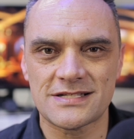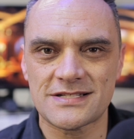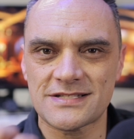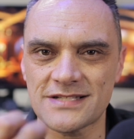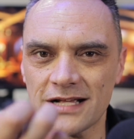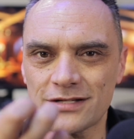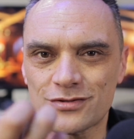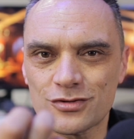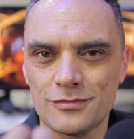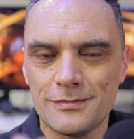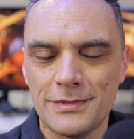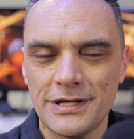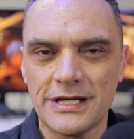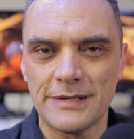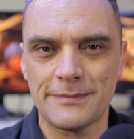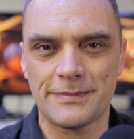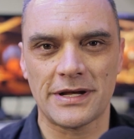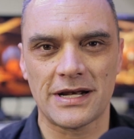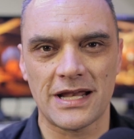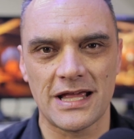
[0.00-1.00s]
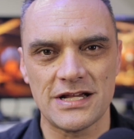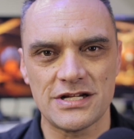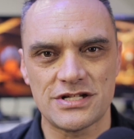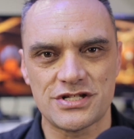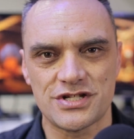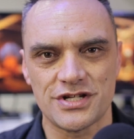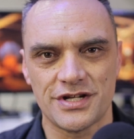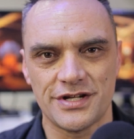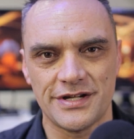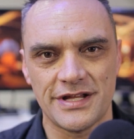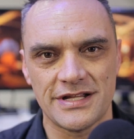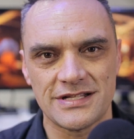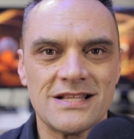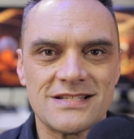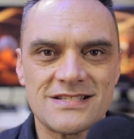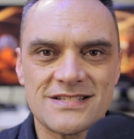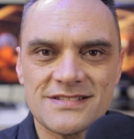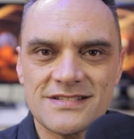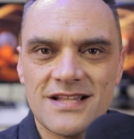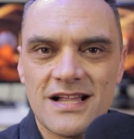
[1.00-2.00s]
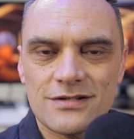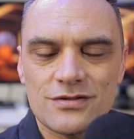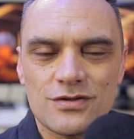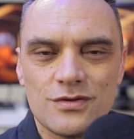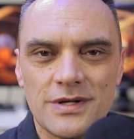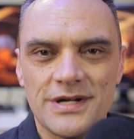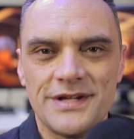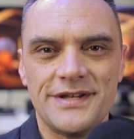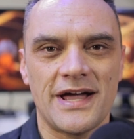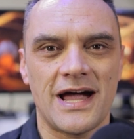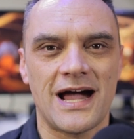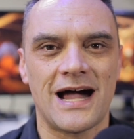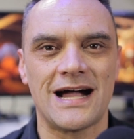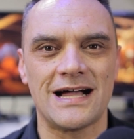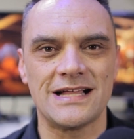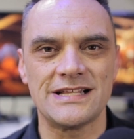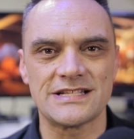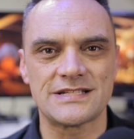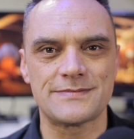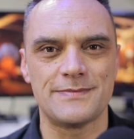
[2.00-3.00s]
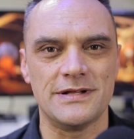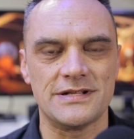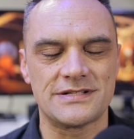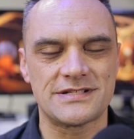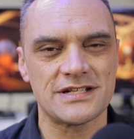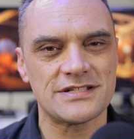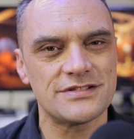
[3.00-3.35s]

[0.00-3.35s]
subtle manipulation and subtle enhancements.